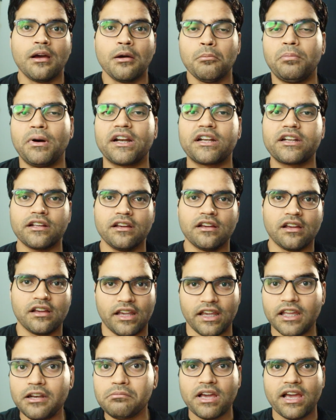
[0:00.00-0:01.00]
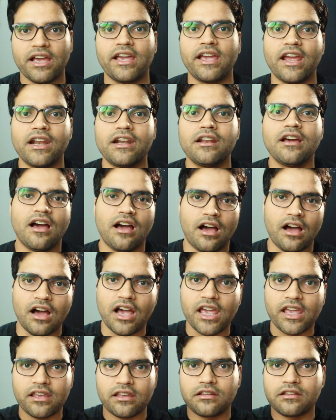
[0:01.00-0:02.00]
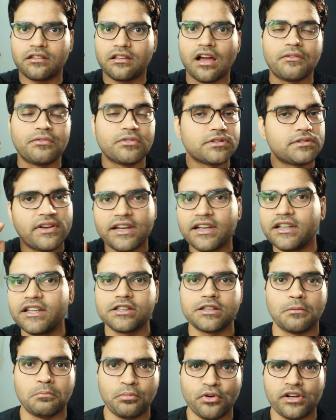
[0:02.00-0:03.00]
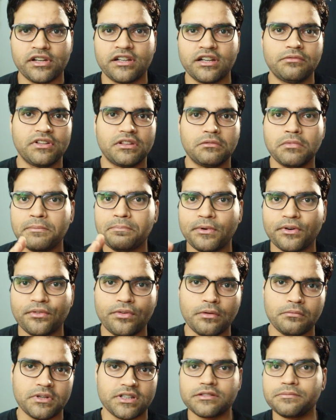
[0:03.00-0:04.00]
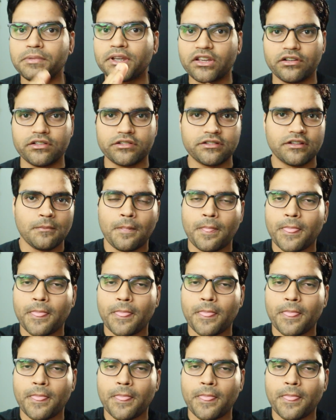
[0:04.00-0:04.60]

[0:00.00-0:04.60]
But in my head, I was very disappointed with my performance because